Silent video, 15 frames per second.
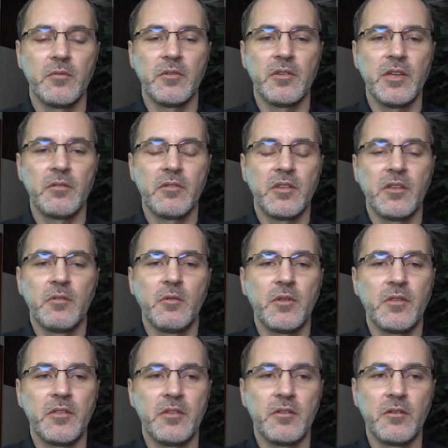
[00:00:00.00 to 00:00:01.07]
everything
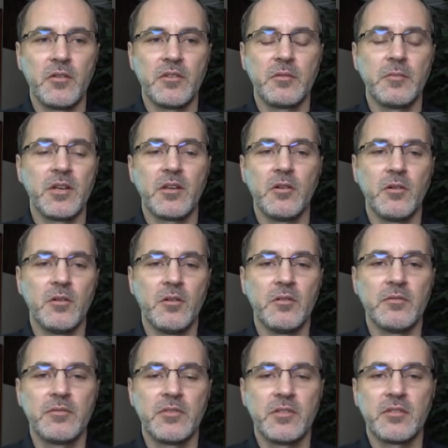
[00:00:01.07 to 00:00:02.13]
with the ultimate goal
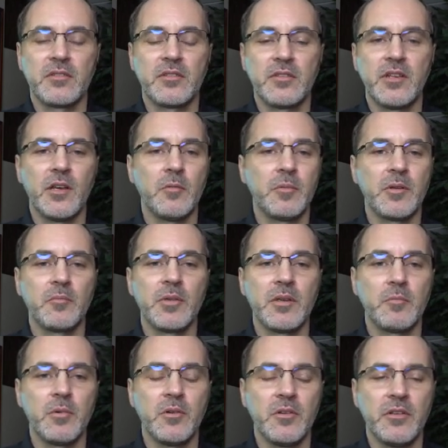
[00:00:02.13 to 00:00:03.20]
of just helping
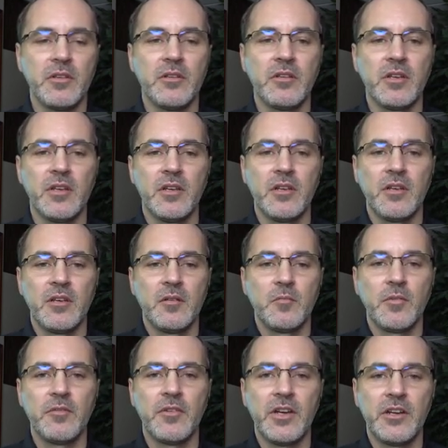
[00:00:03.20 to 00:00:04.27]
people and
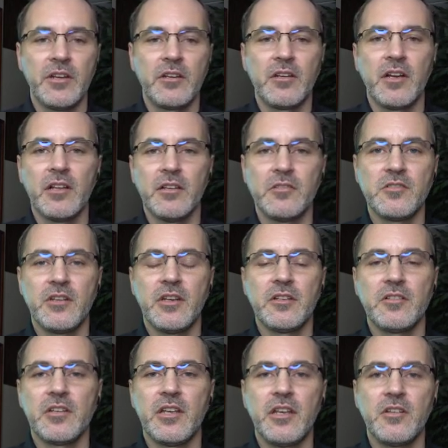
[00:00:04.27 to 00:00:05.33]
providing knowledge and
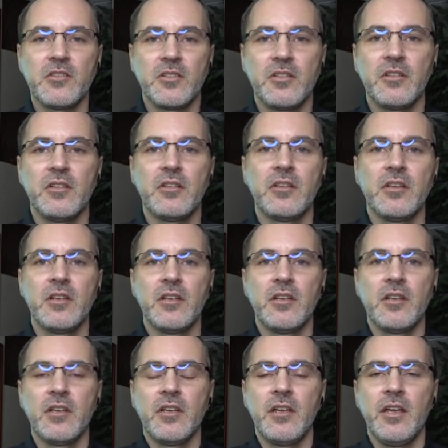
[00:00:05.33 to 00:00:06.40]
education.
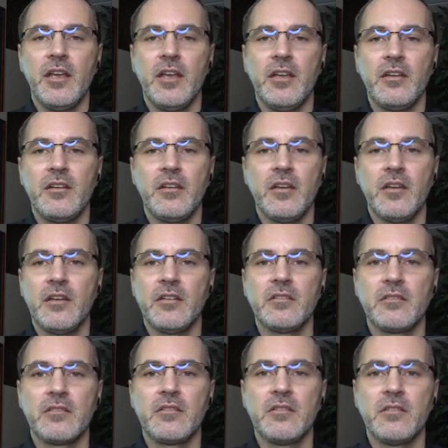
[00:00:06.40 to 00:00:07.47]
And
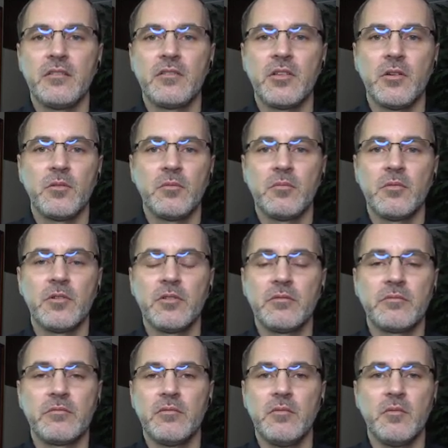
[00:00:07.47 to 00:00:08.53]
so we're,
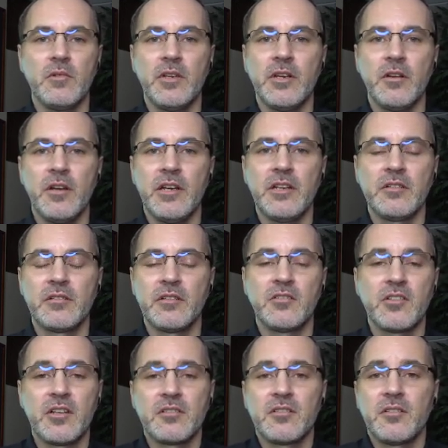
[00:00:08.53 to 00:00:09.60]
any
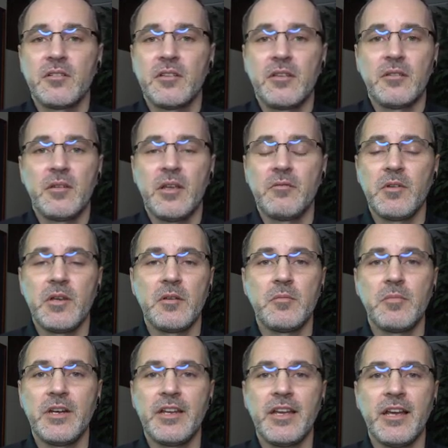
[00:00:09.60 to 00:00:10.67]
suggestions that
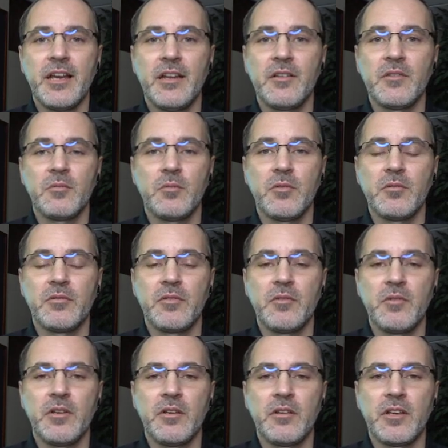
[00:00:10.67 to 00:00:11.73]
anybody has, we're,
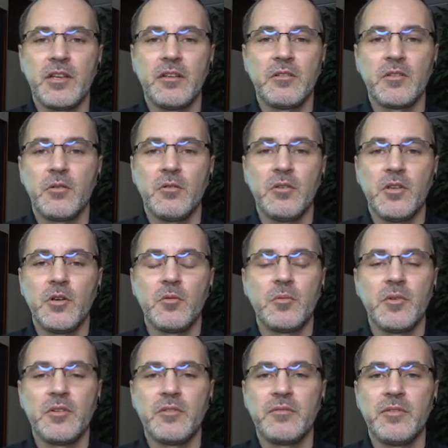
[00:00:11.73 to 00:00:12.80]
again, totally
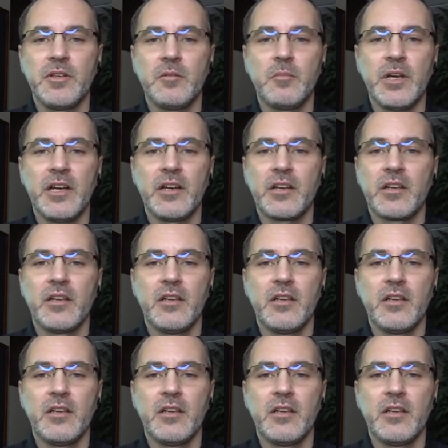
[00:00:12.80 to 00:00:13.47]
open to feedback.